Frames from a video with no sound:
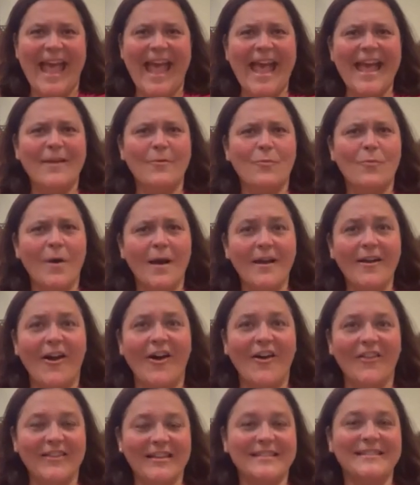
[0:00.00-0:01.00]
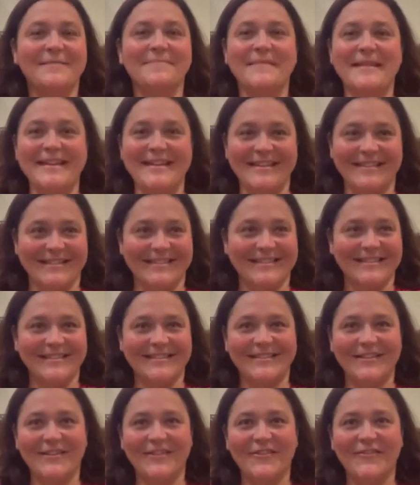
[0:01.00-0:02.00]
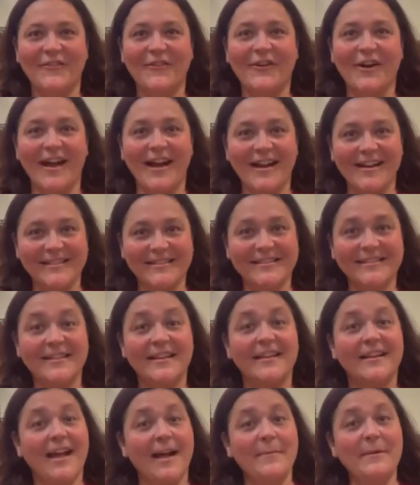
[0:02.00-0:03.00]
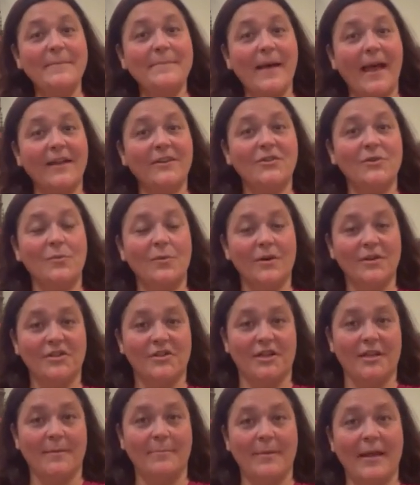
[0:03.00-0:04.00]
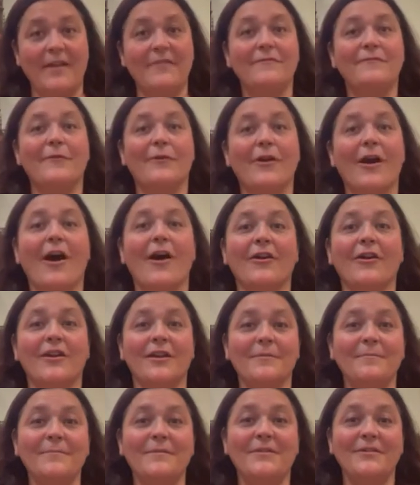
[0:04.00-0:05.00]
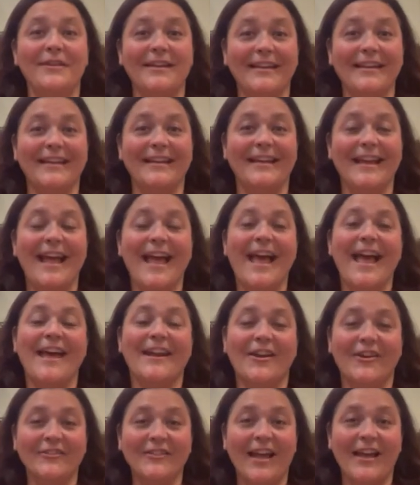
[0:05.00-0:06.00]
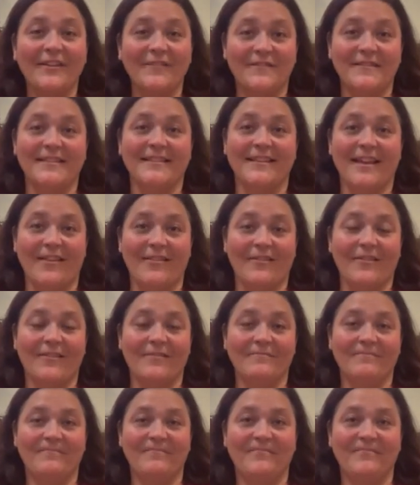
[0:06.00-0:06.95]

and what all this means for us coming back to worship and for community and our life together.